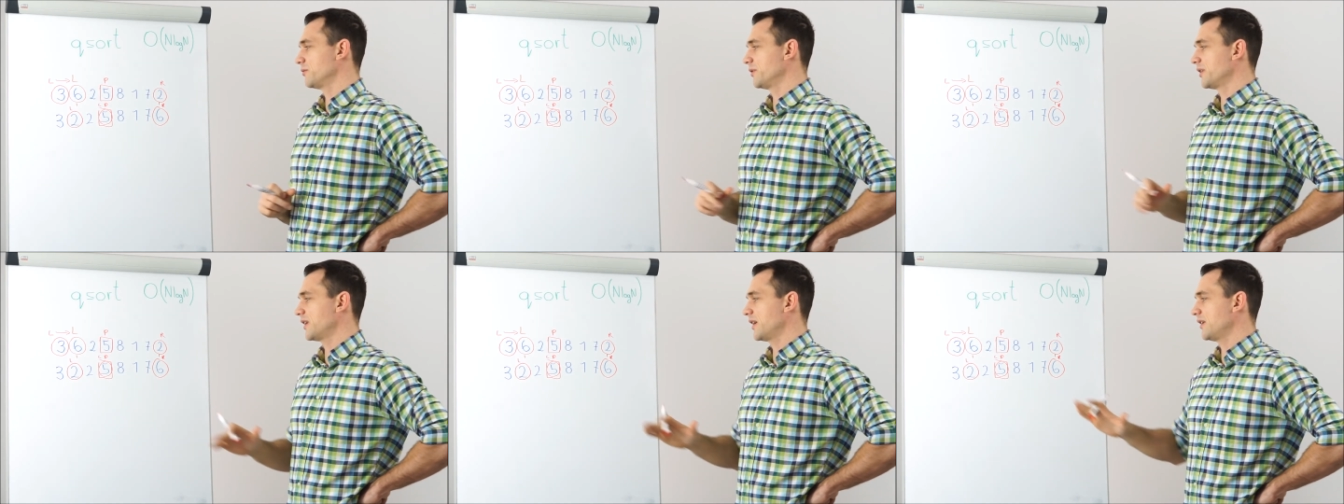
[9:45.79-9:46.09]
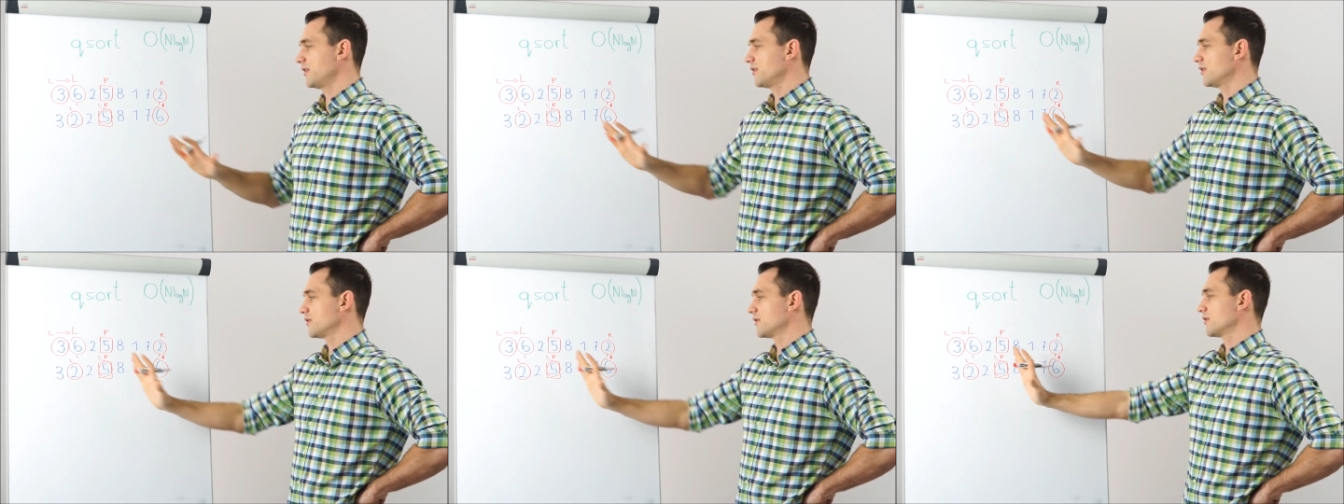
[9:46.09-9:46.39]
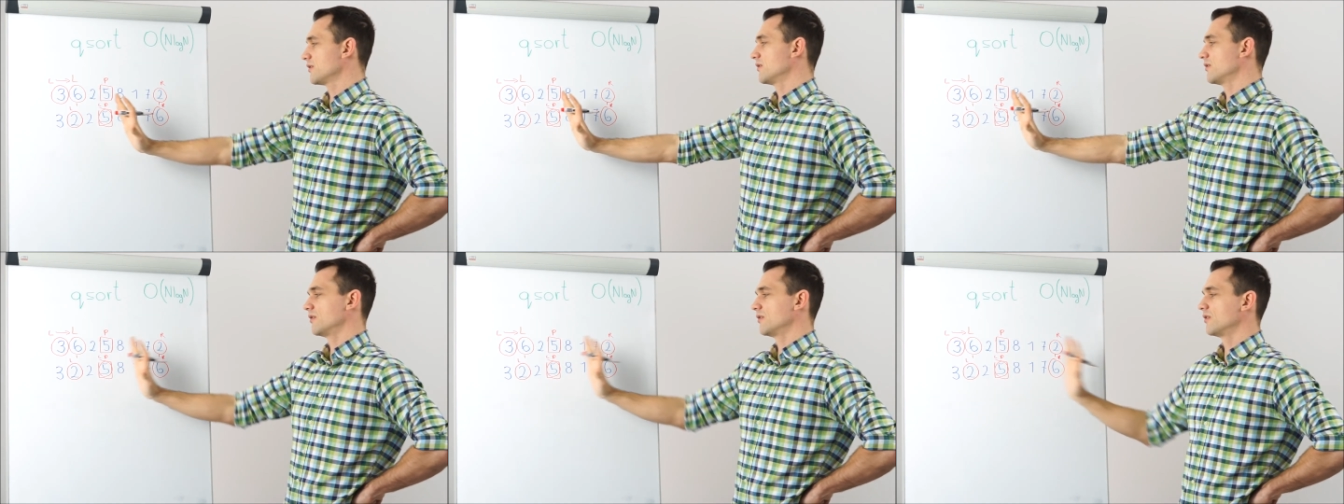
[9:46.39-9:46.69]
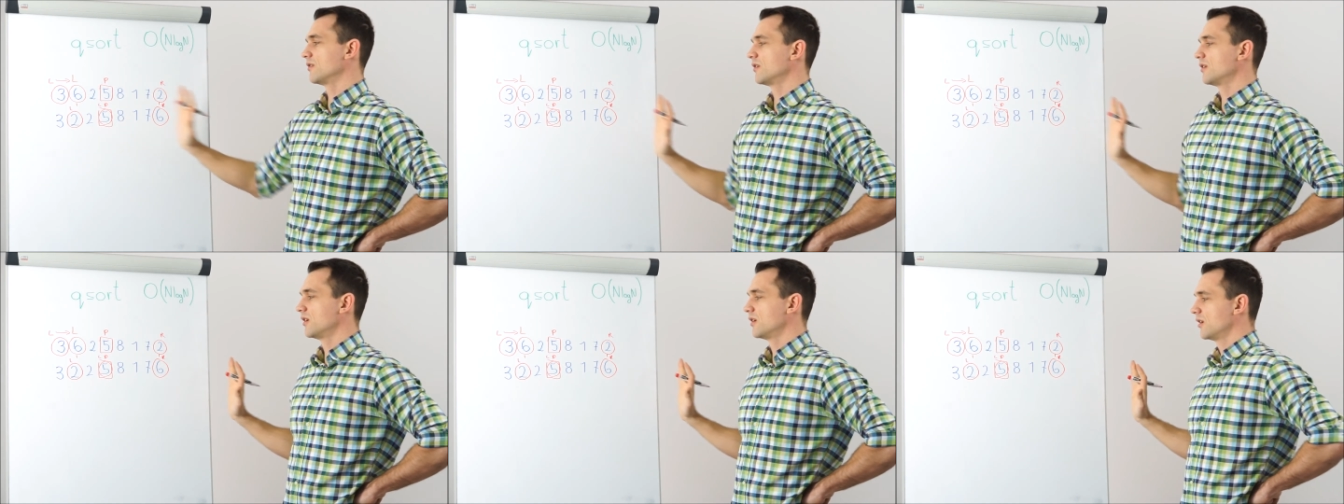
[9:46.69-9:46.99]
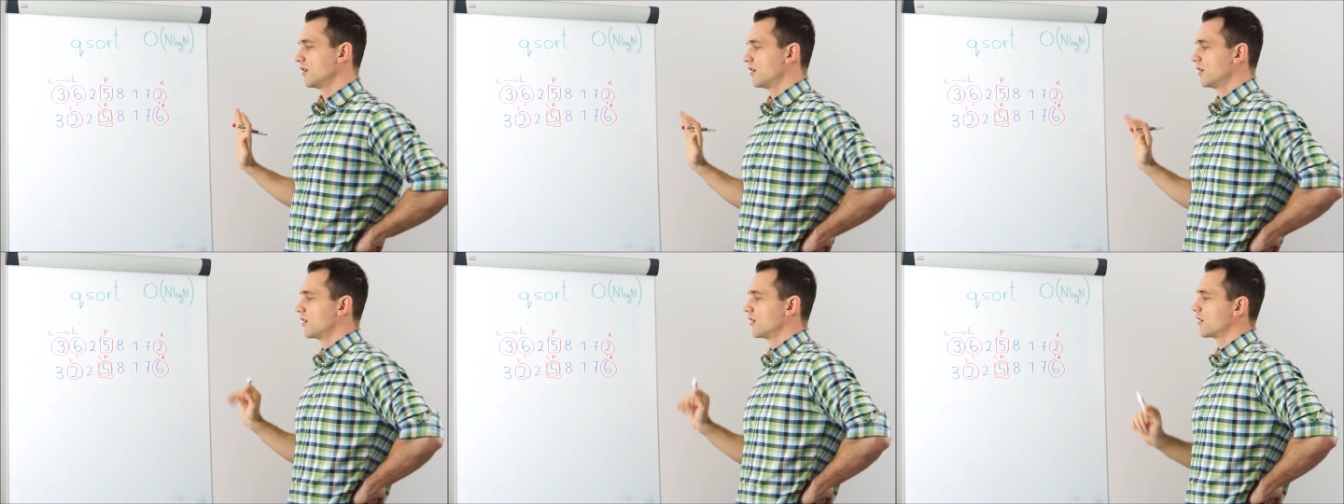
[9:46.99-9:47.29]
We cannot
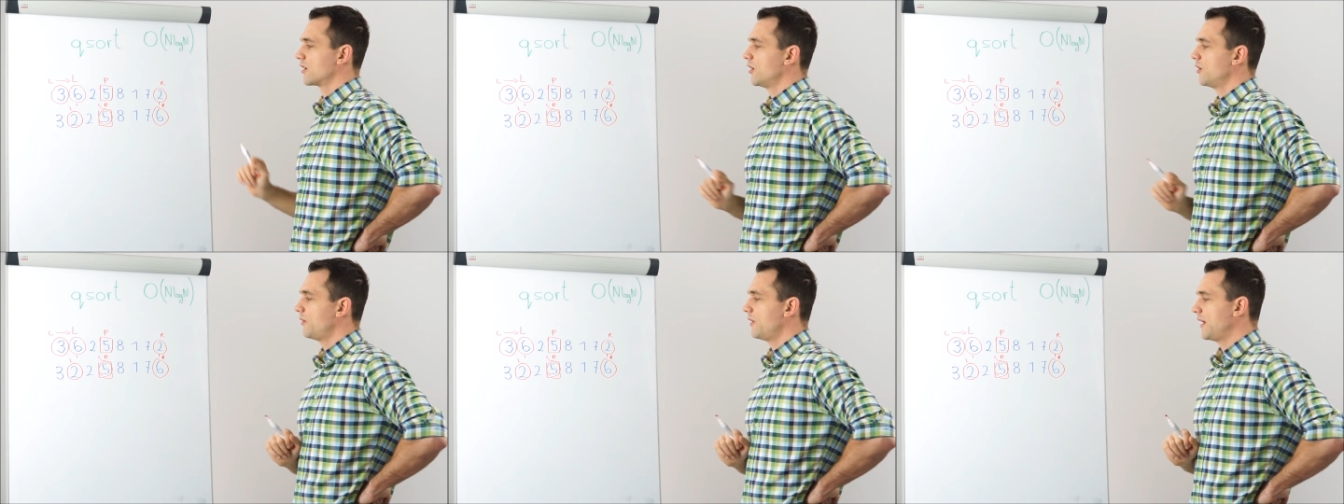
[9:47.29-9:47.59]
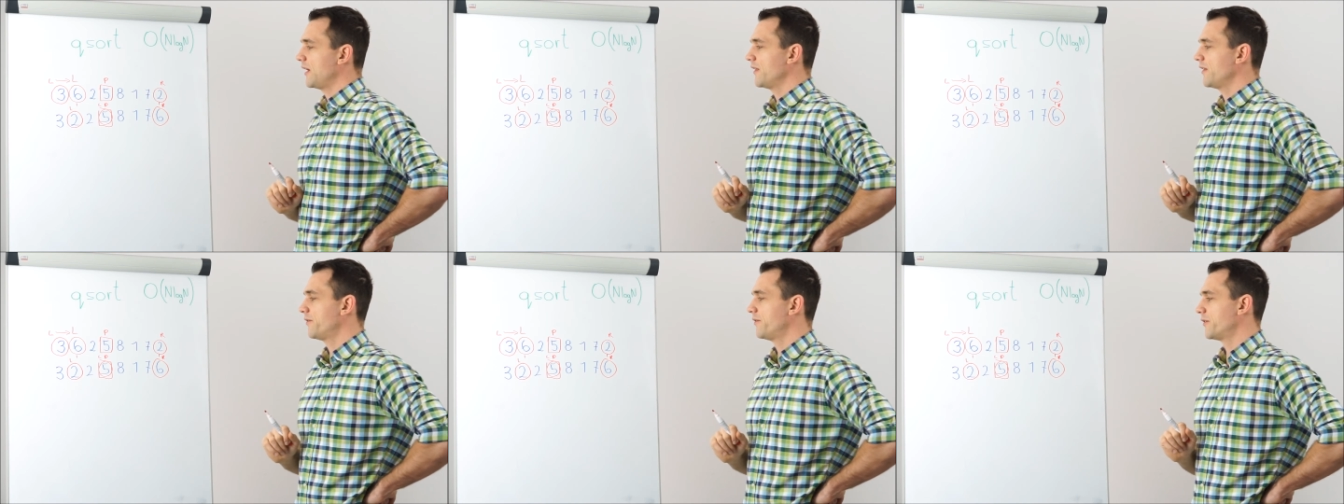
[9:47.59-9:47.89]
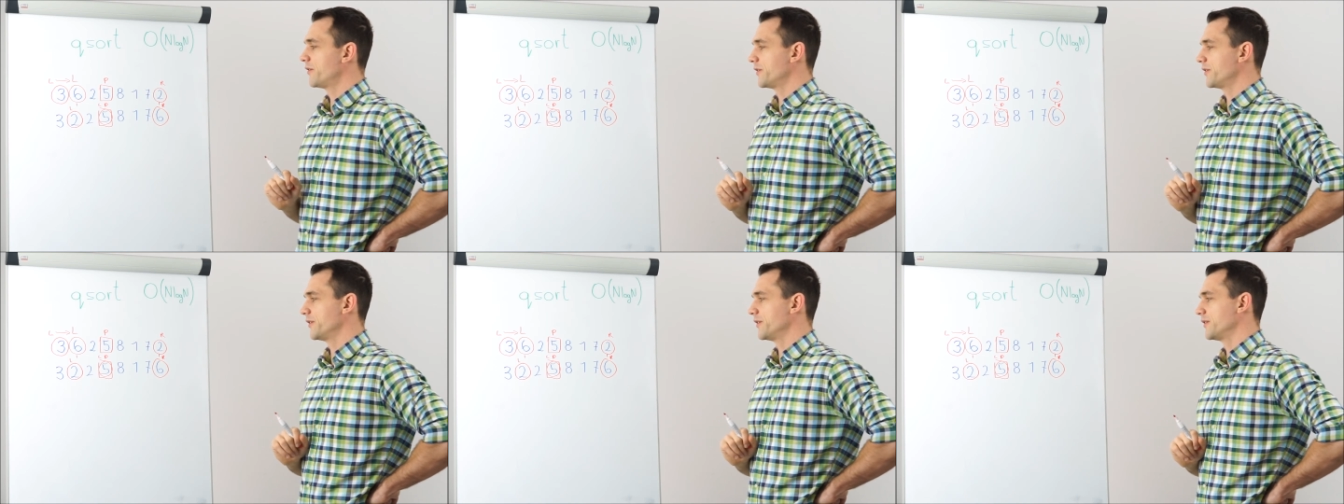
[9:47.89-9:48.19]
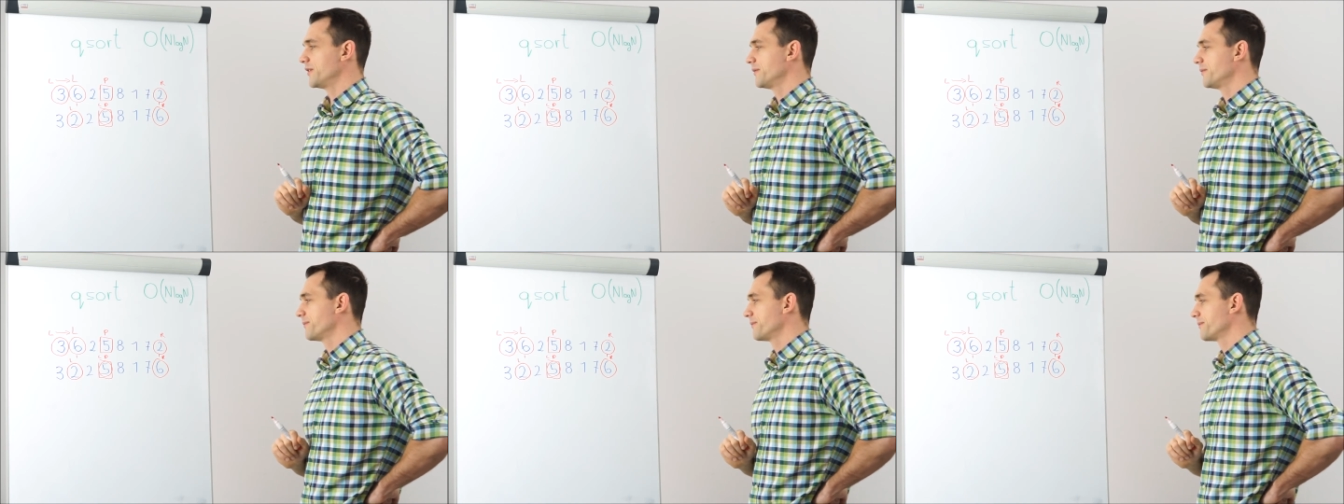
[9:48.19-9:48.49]
go any further.